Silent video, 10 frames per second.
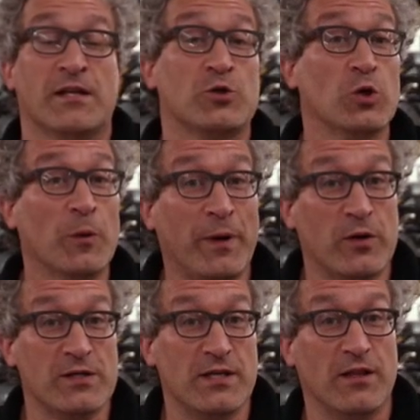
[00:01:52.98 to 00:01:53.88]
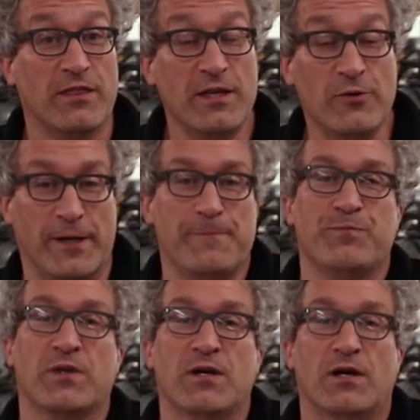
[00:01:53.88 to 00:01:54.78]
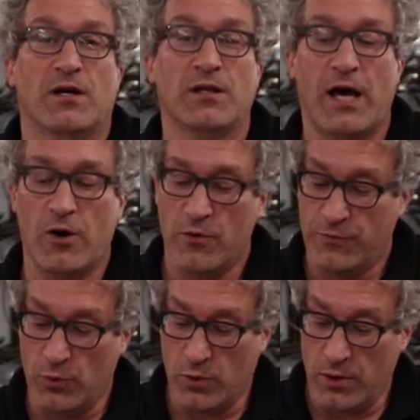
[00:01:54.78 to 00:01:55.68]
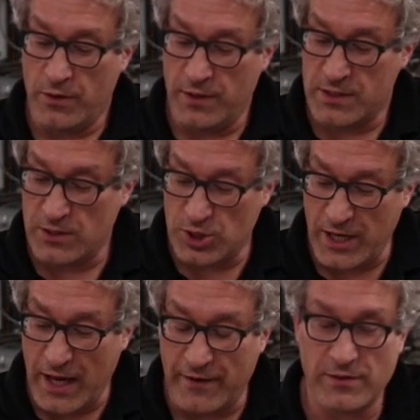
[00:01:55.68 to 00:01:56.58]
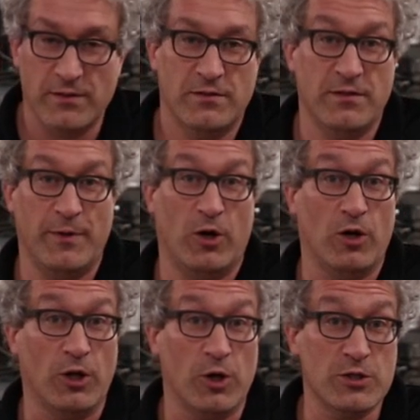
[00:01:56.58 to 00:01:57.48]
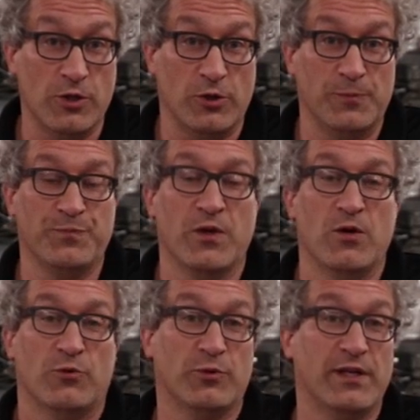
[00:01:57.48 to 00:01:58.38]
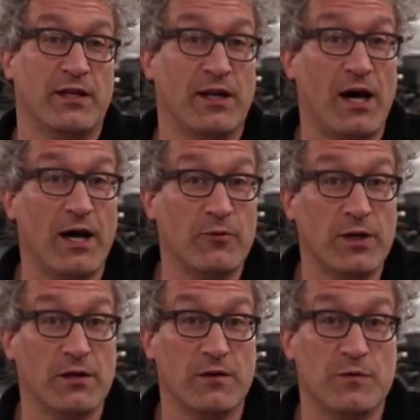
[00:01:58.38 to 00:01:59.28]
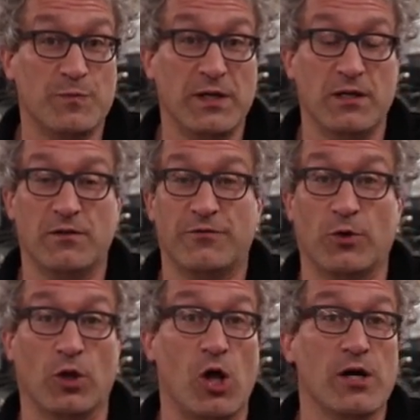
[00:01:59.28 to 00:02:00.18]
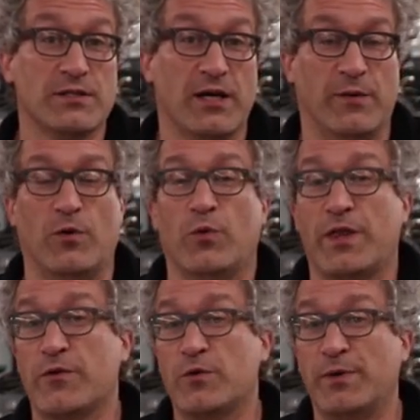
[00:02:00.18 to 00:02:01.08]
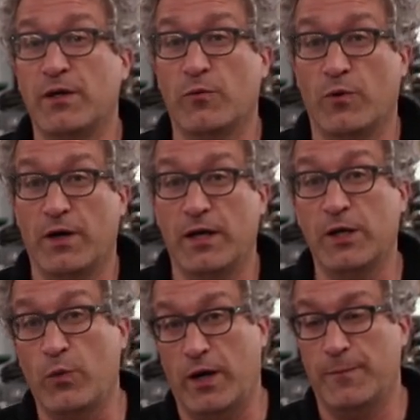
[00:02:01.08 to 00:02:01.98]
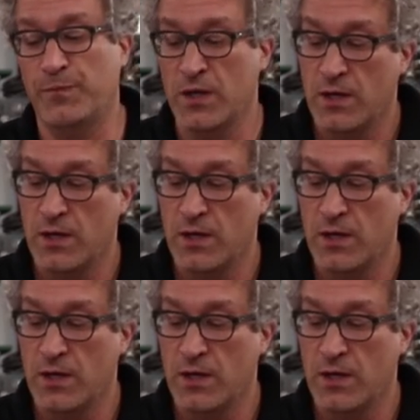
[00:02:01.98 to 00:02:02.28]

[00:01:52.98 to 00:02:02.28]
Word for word: Now, journal bearings, in theory, allow for this shaft to bear a large load, rotate at a high rate of speed for a long time without there being any wear.